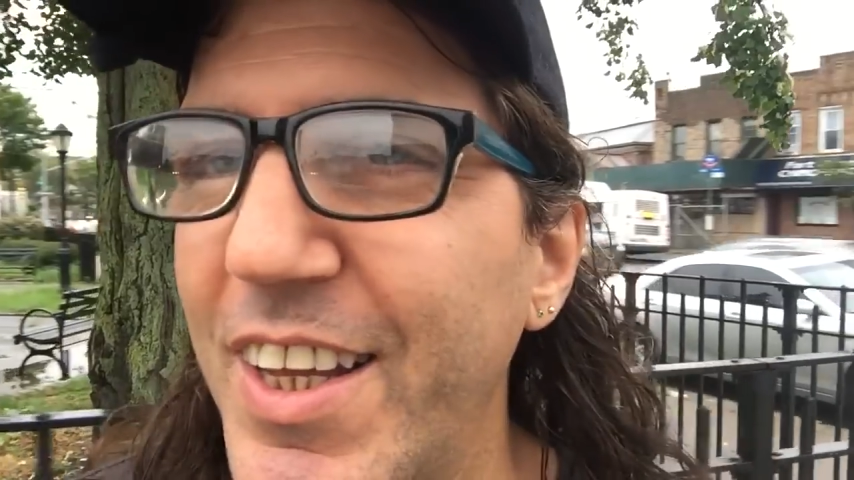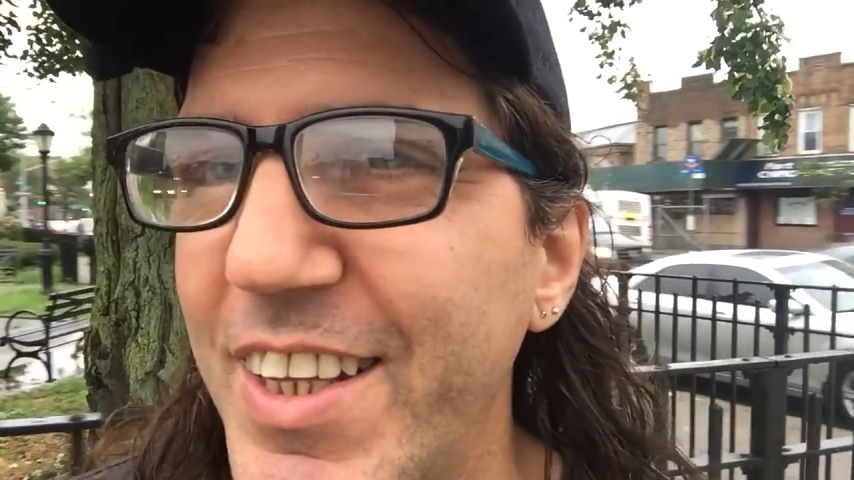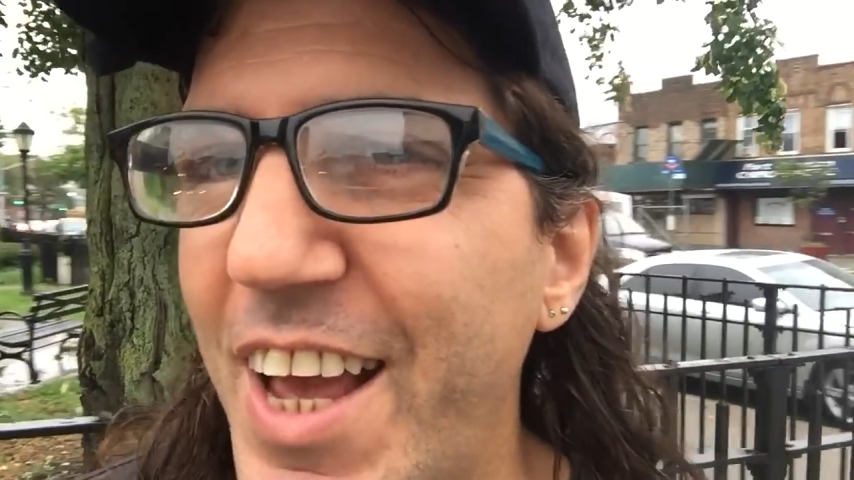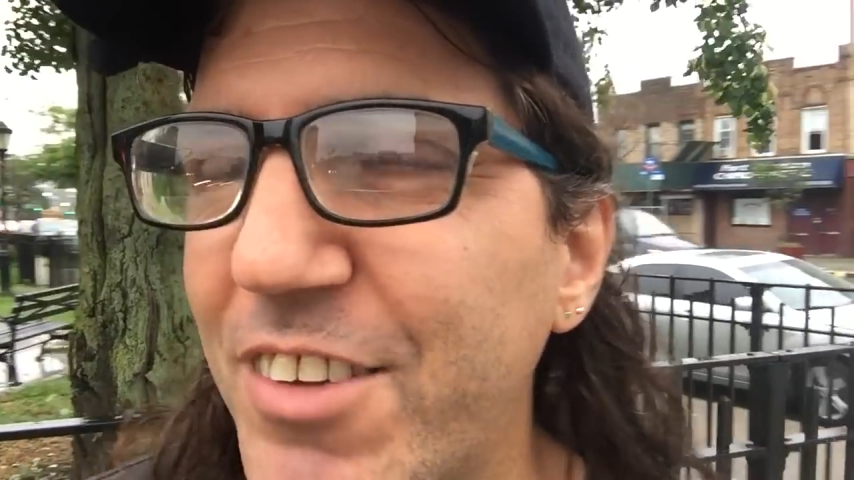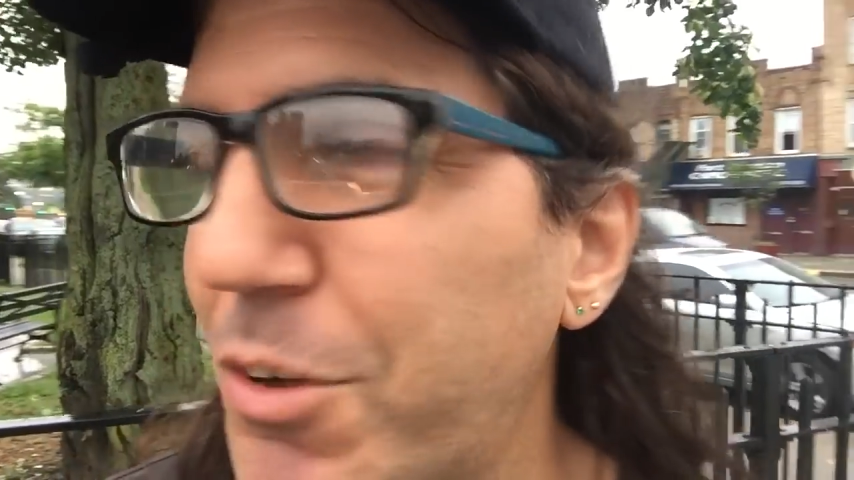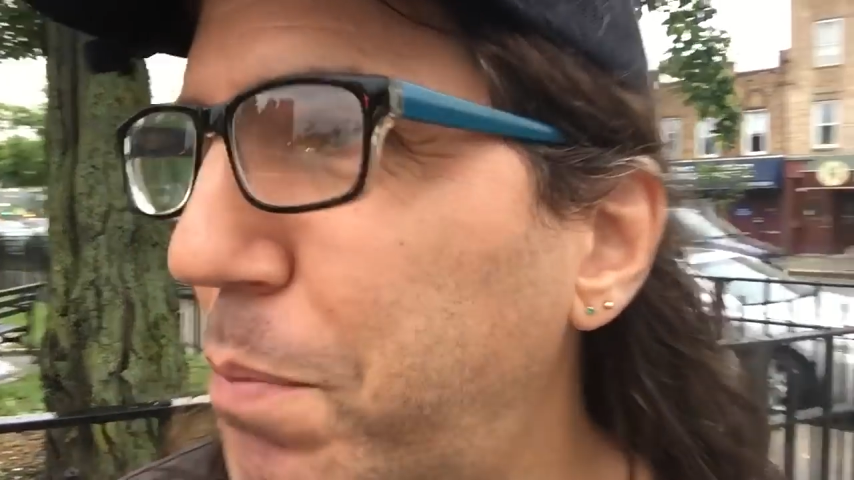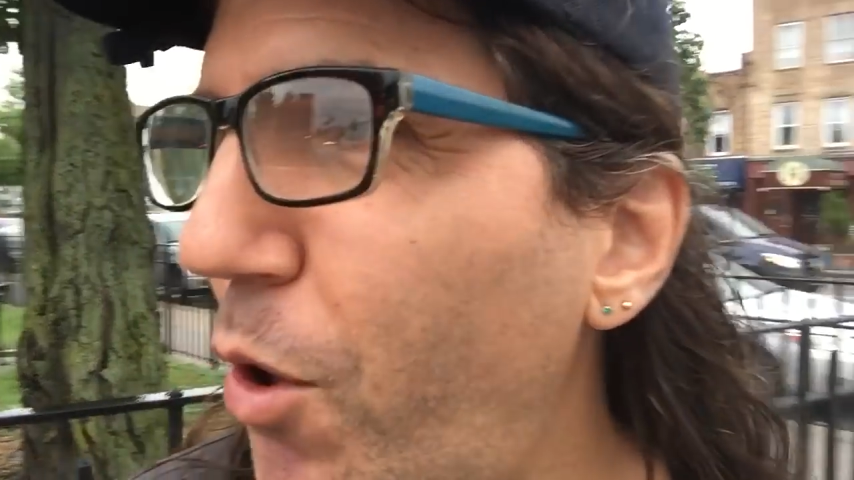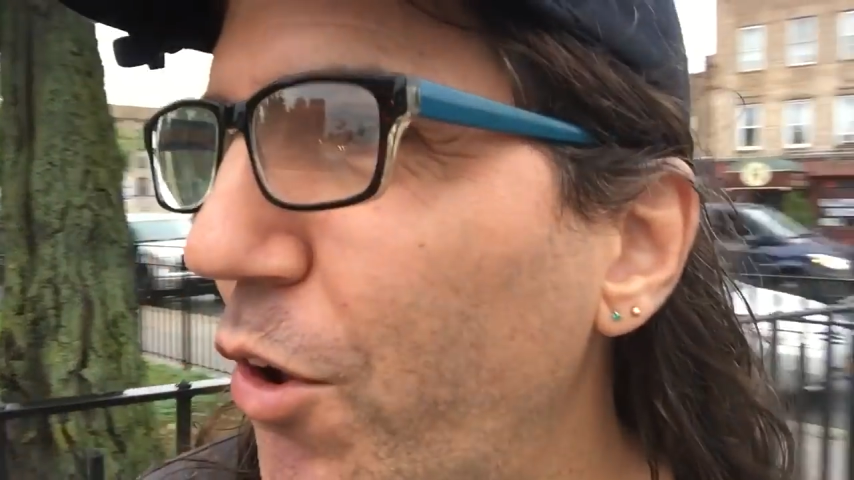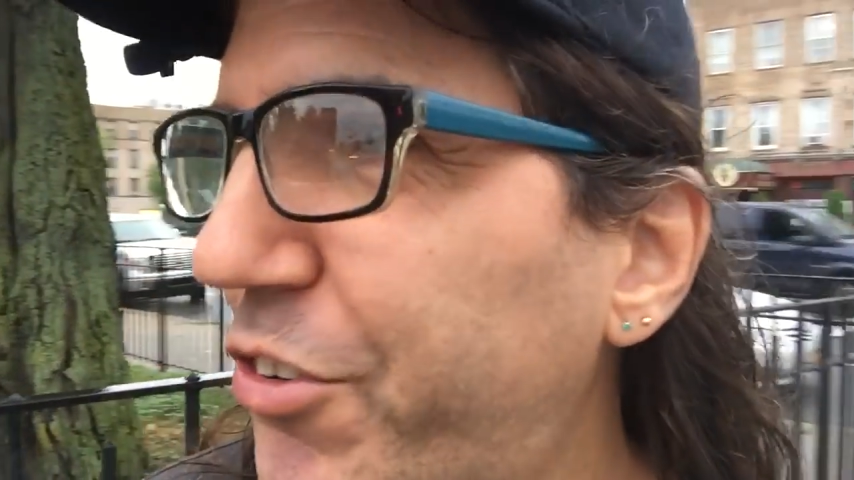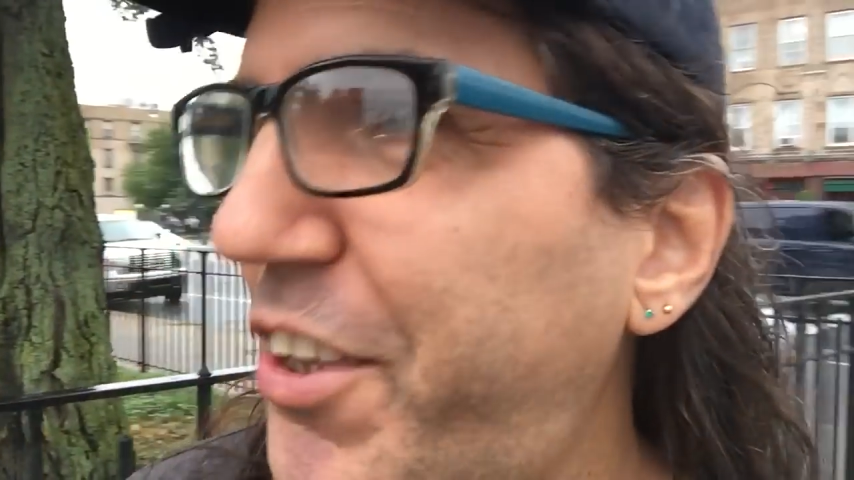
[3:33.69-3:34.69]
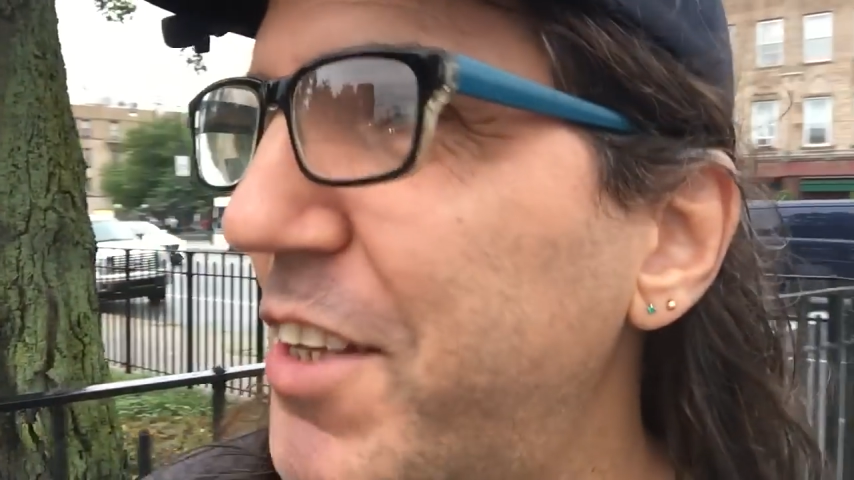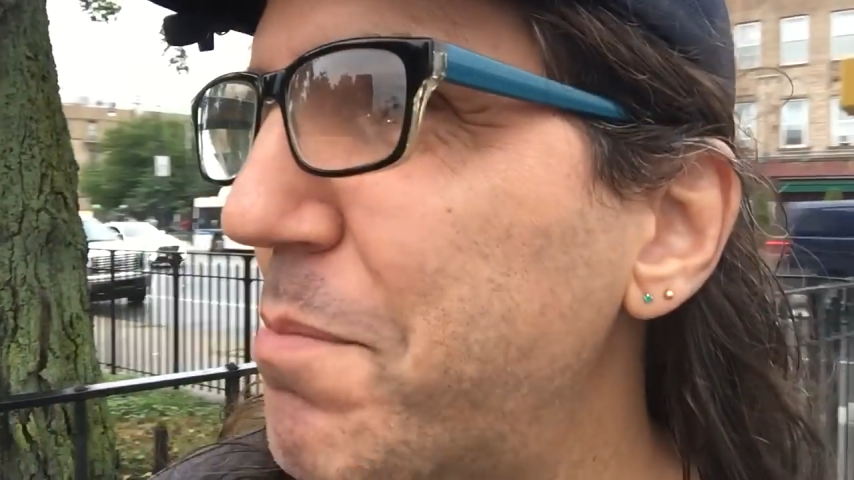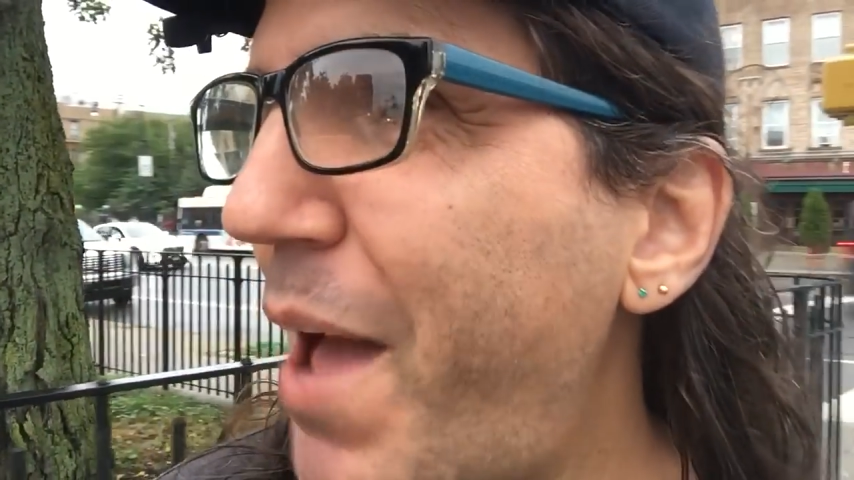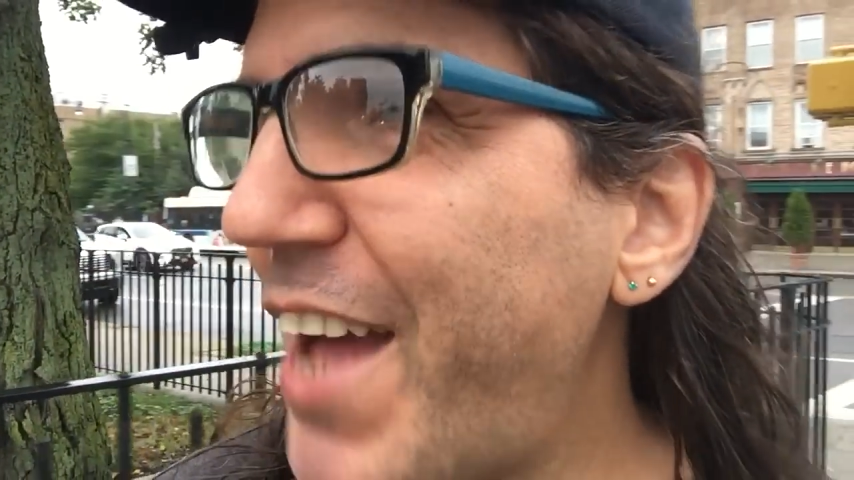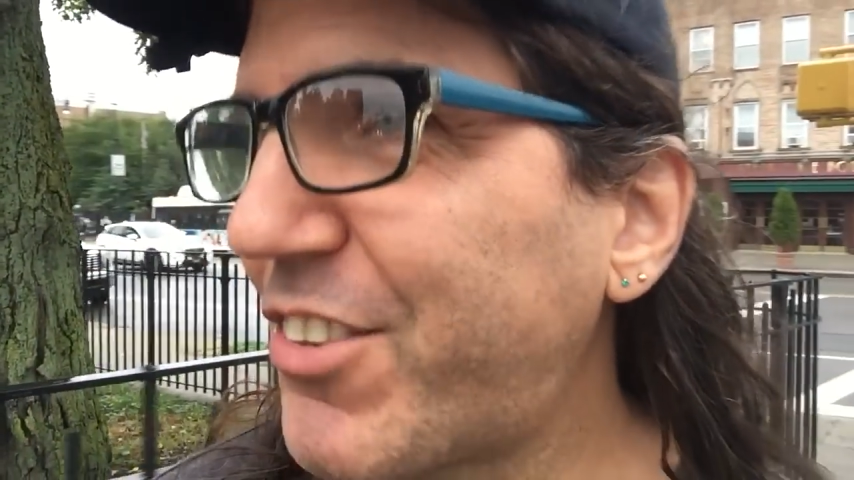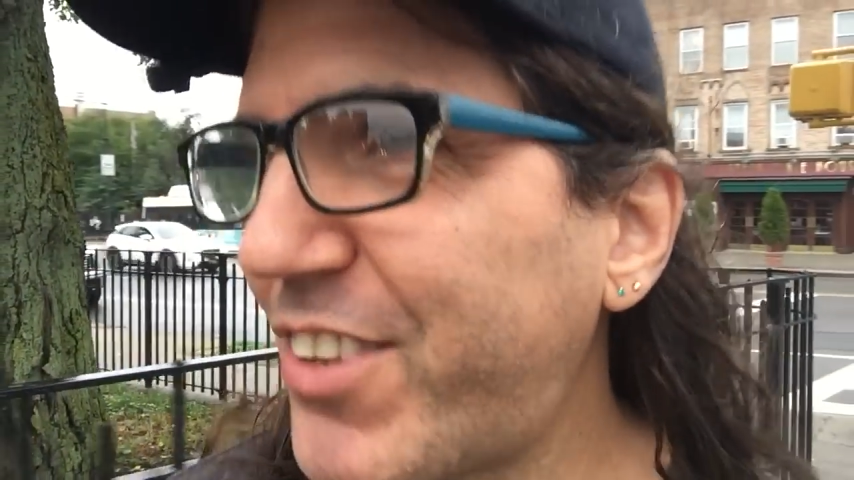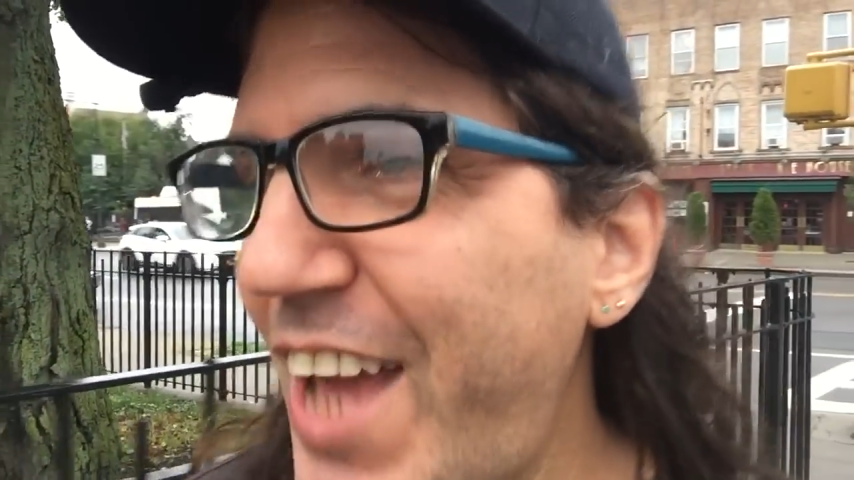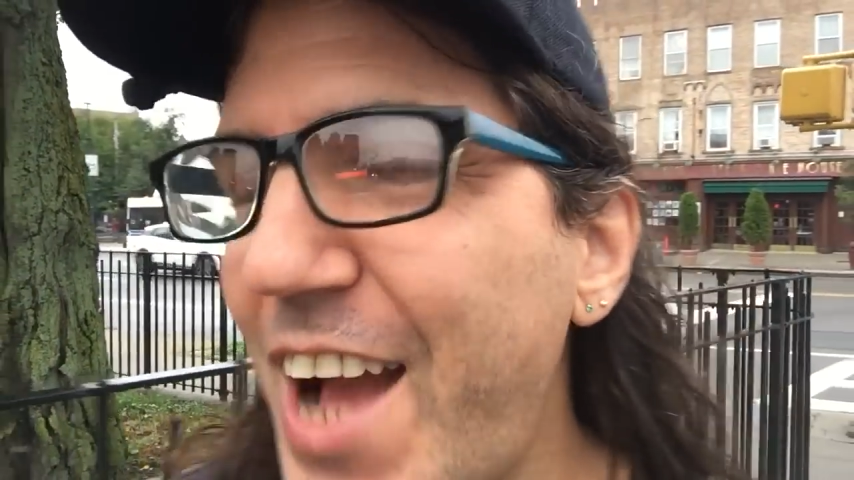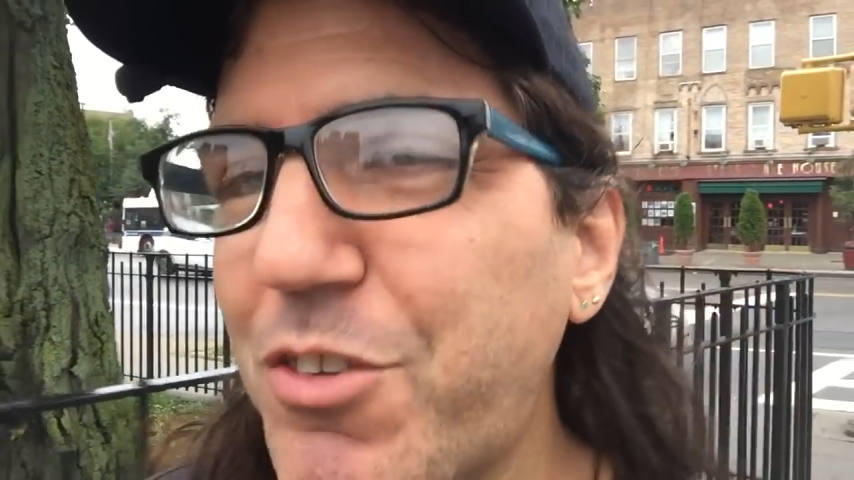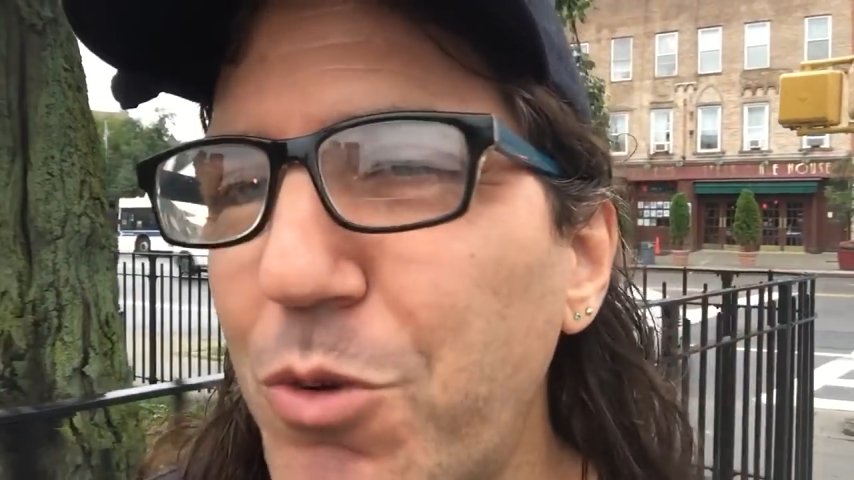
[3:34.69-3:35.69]
the exit polls didn't match the
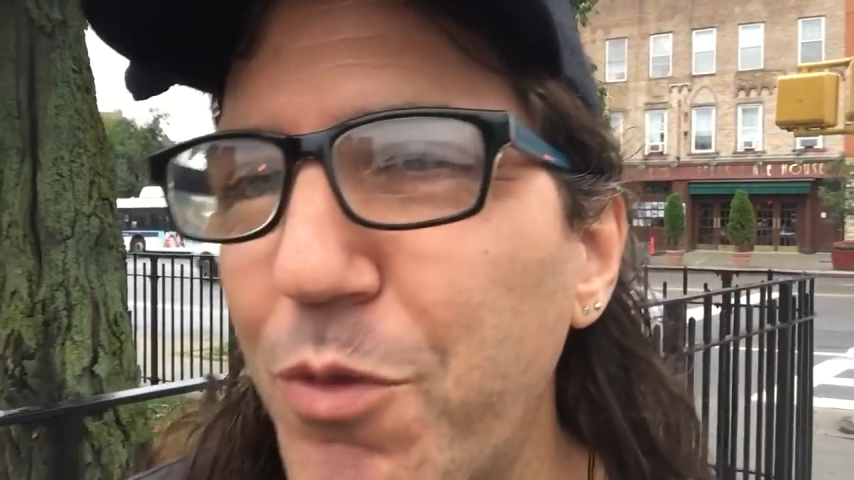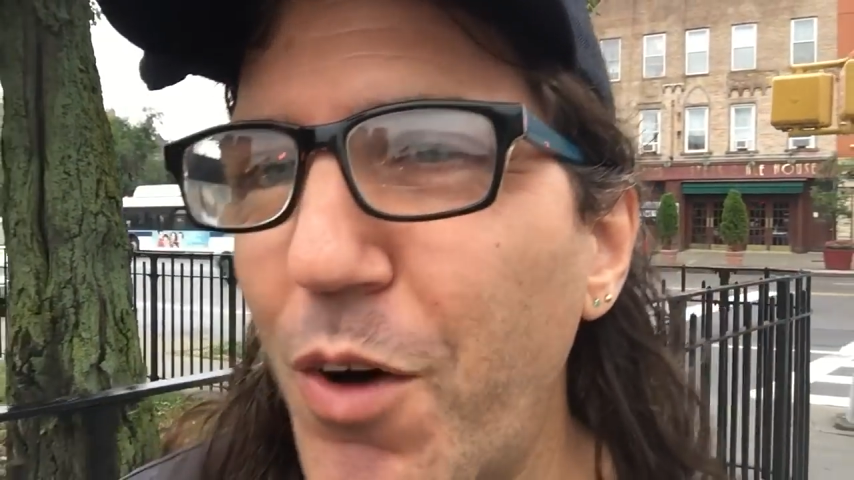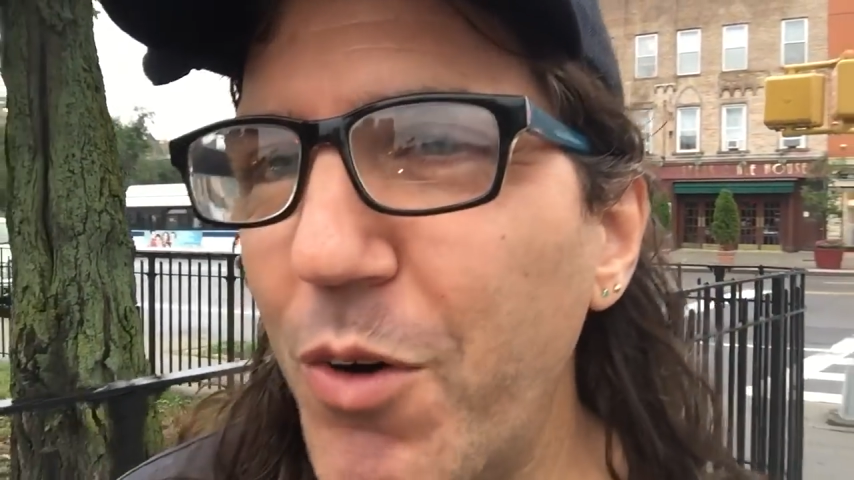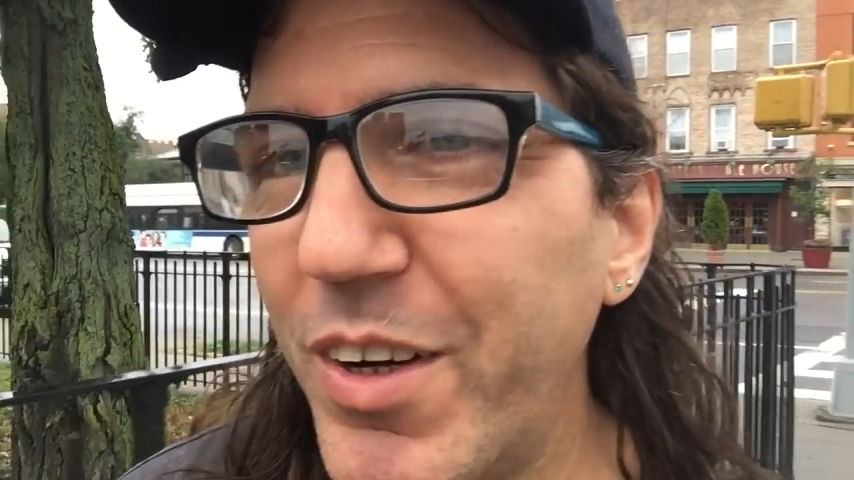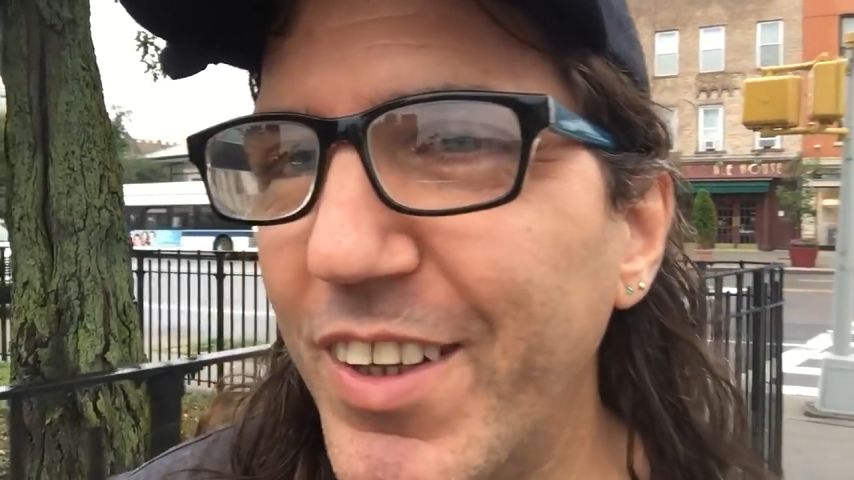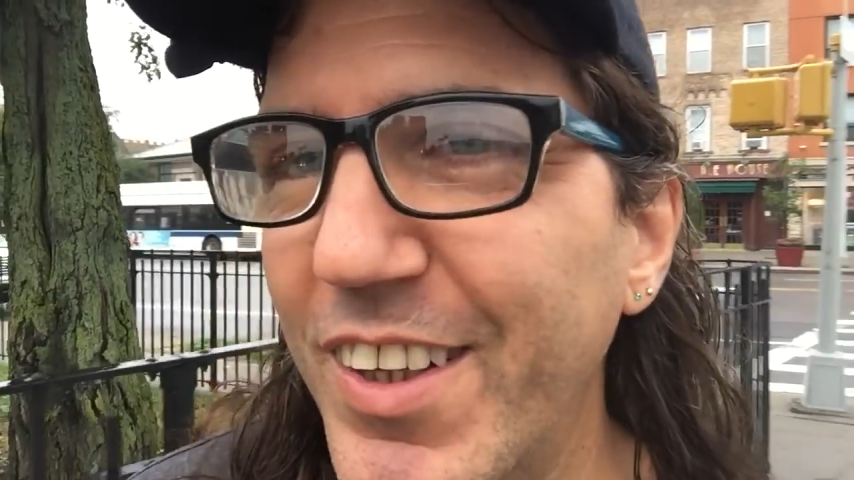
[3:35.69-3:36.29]
actual vote?